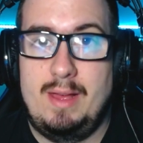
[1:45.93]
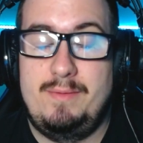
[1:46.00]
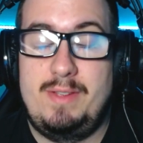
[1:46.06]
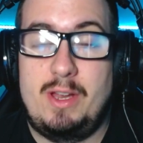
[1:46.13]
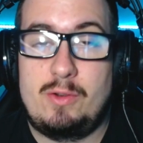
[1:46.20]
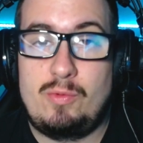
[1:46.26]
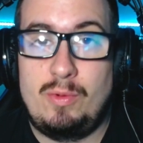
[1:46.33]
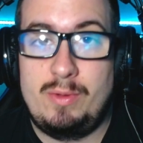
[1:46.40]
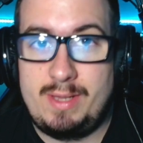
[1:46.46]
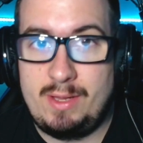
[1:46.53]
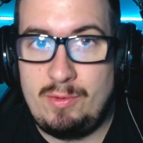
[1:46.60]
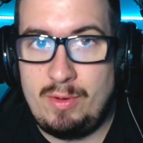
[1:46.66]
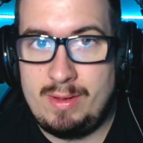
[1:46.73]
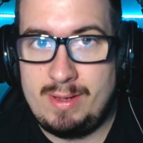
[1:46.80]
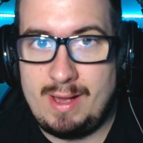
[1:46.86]
We are
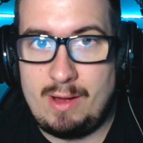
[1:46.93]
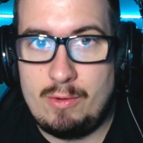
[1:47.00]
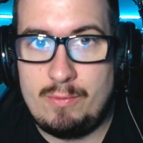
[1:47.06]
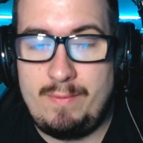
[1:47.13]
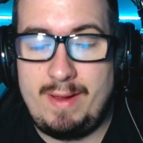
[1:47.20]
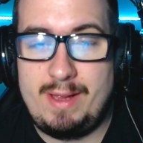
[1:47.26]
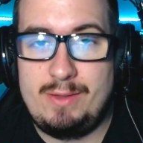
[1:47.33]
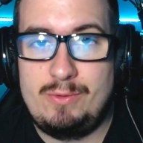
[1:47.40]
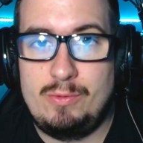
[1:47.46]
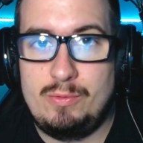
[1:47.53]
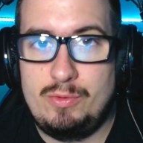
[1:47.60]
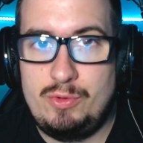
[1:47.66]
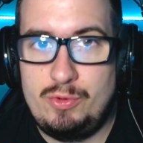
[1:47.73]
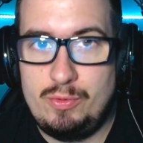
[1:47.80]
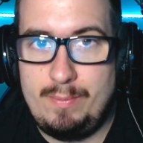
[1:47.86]
continuing our way to
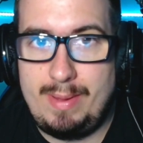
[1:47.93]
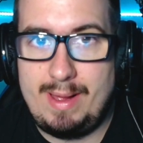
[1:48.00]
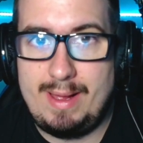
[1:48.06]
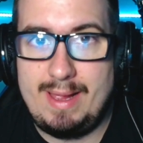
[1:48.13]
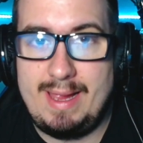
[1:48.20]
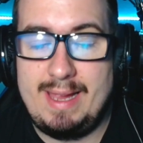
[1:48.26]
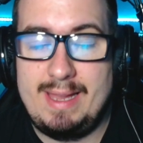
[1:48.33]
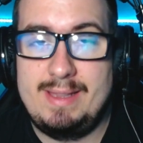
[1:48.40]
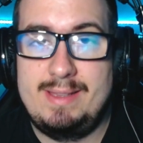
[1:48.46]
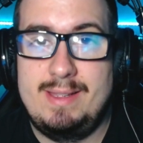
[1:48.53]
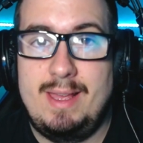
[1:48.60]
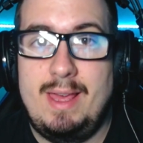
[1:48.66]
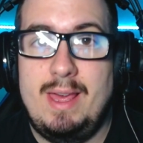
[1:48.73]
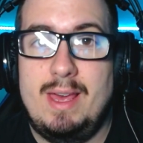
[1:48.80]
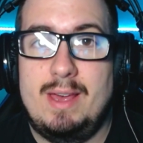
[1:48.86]
Juba, and
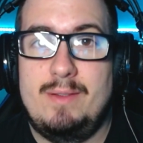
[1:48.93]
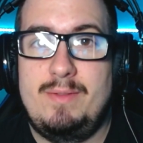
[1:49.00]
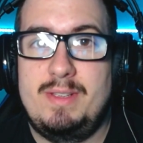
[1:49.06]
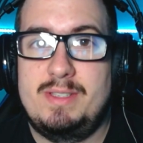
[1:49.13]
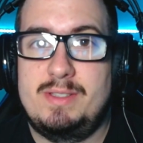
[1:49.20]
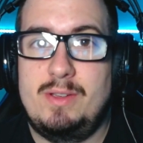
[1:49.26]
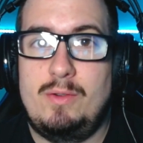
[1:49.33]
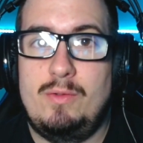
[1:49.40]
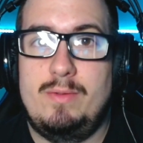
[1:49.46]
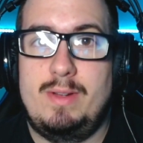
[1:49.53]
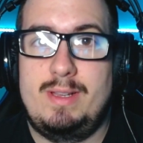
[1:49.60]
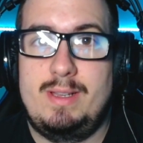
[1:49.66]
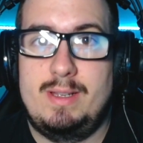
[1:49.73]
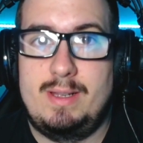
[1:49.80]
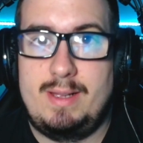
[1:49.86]
we saw
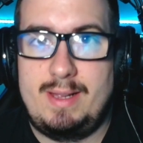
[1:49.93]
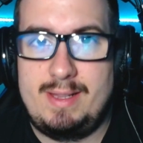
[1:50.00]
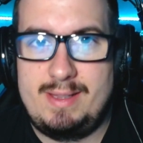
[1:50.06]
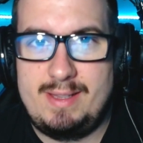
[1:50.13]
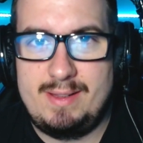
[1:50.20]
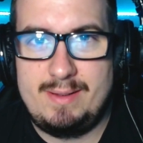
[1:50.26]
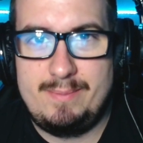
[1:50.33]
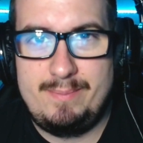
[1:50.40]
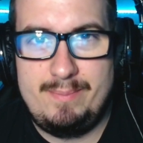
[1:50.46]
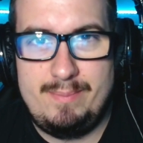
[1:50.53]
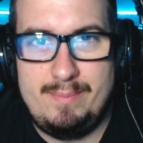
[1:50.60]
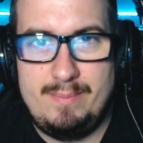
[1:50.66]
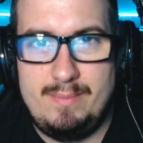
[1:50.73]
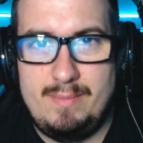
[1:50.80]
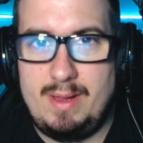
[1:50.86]
at the
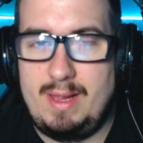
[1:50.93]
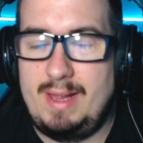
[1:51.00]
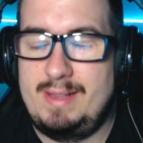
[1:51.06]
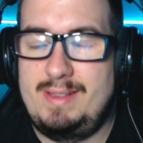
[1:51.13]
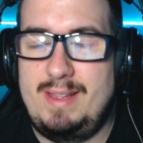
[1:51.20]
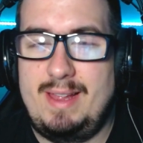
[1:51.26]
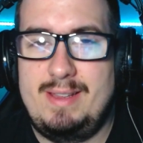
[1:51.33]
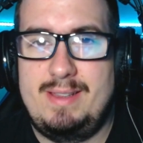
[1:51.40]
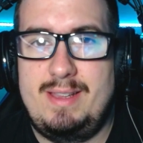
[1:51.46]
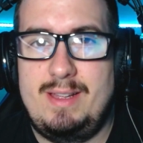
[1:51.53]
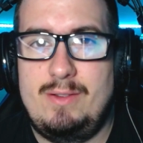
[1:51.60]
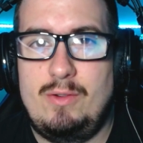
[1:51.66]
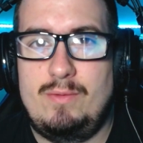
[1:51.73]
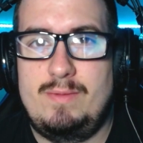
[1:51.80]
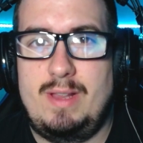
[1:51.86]
ending
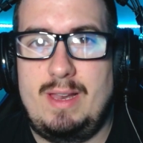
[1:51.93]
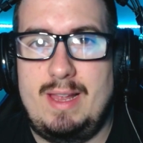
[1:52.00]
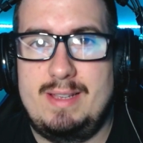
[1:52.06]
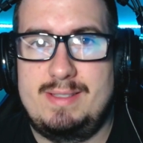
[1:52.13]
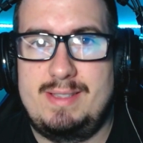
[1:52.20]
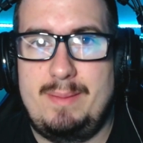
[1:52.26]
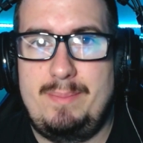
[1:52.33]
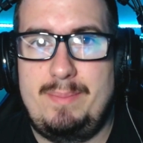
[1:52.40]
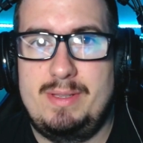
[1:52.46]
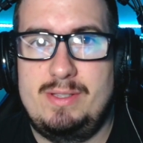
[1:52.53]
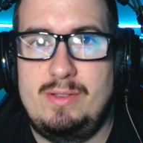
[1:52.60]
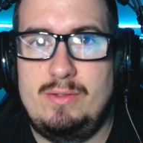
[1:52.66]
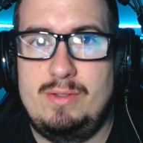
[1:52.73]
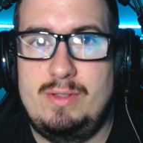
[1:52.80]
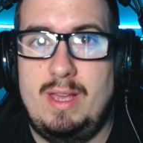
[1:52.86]
of the last
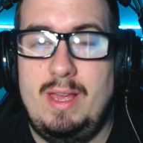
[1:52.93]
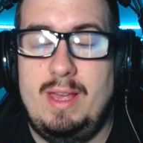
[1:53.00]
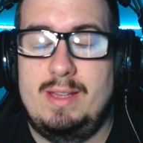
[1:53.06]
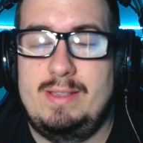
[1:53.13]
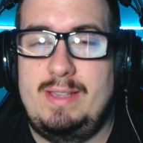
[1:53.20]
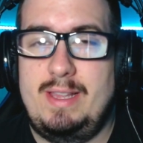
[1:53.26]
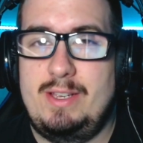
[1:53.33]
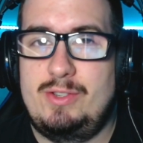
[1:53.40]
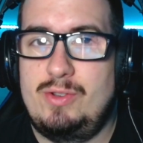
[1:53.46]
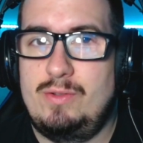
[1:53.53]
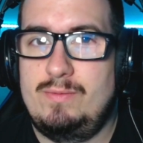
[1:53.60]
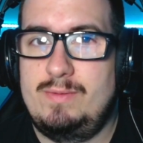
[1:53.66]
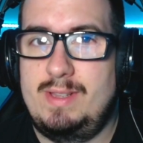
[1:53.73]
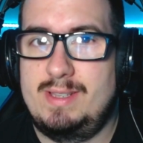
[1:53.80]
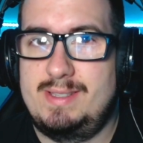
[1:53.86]
episode they
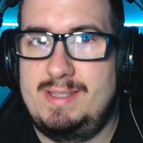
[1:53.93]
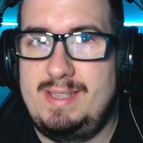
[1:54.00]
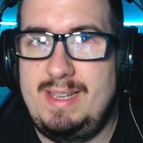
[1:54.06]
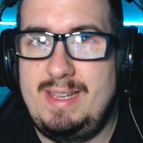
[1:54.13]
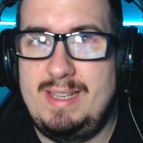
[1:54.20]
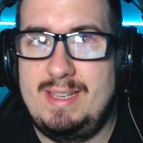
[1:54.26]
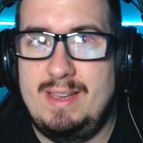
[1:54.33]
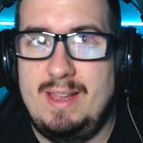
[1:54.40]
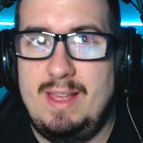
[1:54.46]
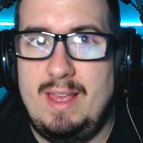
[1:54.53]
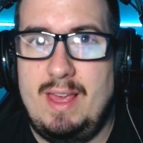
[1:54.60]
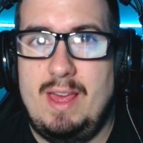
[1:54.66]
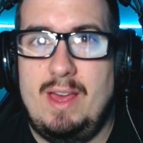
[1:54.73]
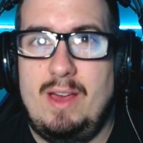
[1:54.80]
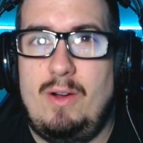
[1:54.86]
showed a scene
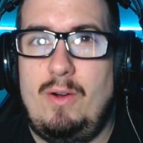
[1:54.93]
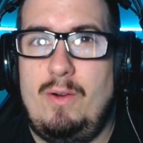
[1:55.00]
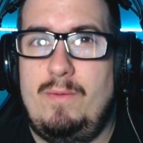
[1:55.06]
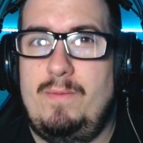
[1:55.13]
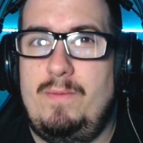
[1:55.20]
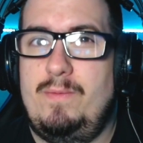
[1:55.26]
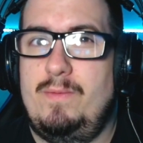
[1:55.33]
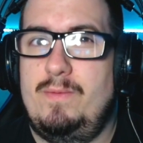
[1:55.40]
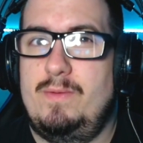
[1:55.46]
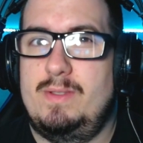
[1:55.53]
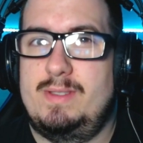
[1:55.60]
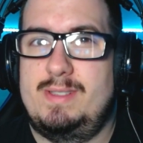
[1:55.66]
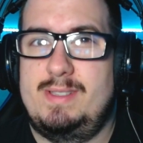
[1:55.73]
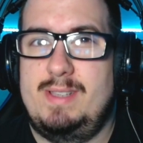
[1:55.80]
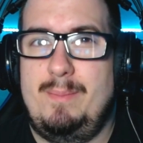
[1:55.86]
of
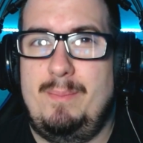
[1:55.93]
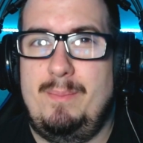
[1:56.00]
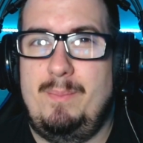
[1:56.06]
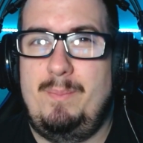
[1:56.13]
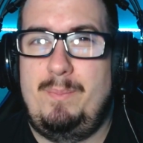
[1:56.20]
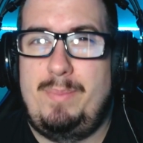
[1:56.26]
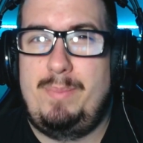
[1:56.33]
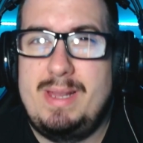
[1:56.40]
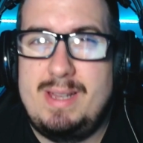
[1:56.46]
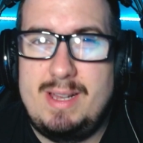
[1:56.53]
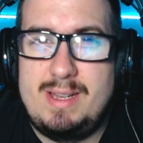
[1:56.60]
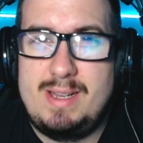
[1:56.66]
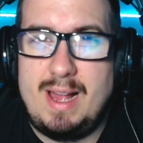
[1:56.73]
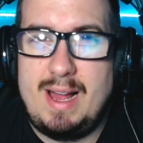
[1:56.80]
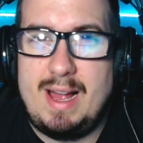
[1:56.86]
some big
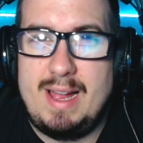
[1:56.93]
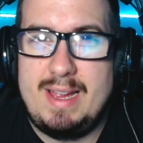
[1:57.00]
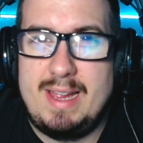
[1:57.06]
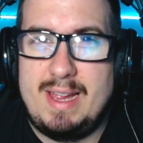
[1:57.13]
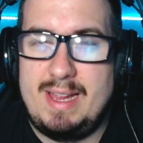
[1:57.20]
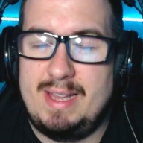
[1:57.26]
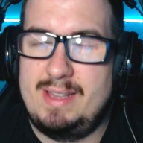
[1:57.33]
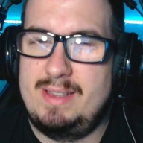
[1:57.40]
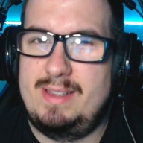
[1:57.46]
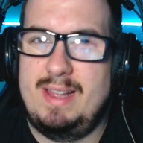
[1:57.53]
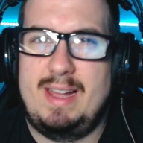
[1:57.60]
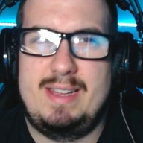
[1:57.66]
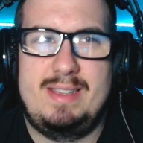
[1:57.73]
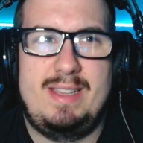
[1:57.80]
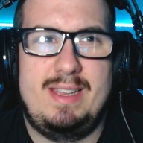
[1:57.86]
guy, and
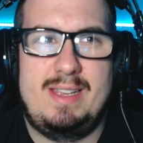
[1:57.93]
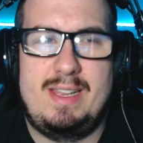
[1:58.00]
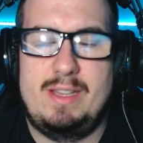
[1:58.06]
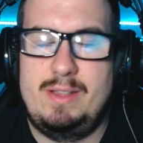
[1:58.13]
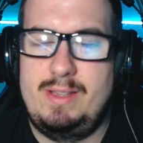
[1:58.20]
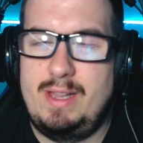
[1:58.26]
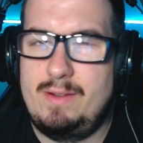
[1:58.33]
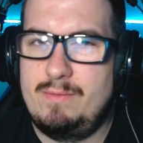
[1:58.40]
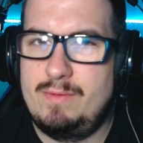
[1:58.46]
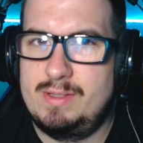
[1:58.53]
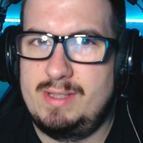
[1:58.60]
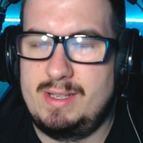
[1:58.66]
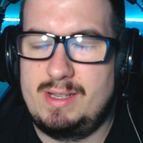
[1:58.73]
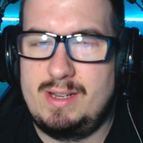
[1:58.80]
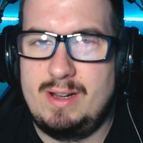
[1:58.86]
I think there was
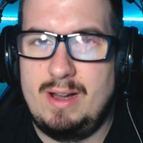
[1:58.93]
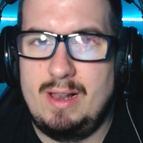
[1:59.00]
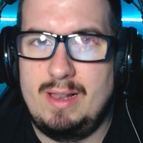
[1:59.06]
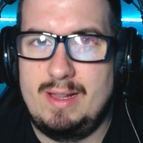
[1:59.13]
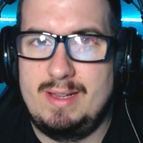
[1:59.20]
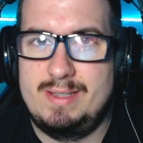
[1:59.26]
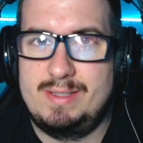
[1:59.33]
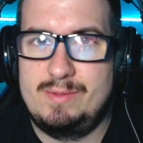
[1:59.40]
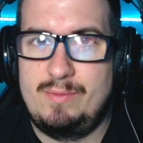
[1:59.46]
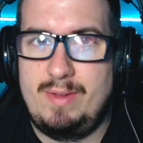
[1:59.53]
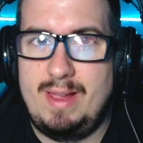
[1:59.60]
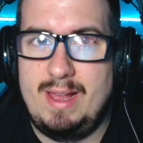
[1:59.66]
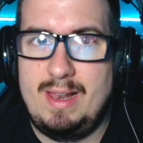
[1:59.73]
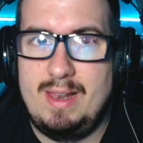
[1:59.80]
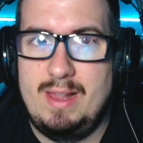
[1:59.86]
a girl as
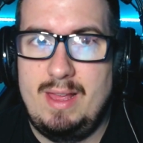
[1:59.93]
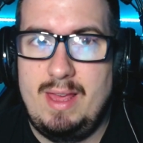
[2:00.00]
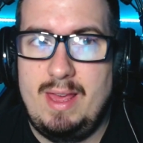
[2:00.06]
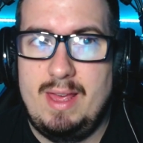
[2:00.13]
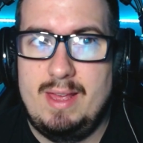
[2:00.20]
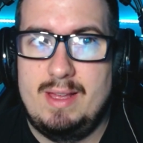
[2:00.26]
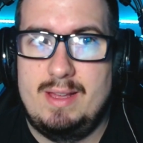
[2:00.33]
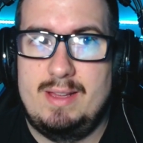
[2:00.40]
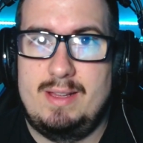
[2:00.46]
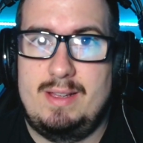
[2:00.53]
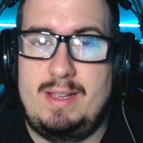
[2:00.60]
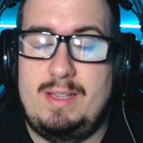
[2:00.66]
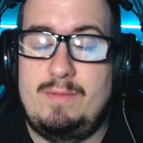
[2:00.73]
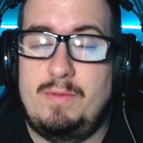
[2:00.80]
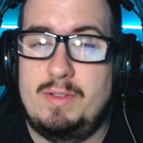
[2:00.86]
well.
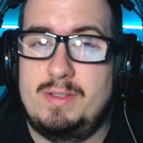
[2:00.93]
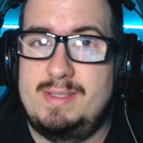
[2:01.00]
It was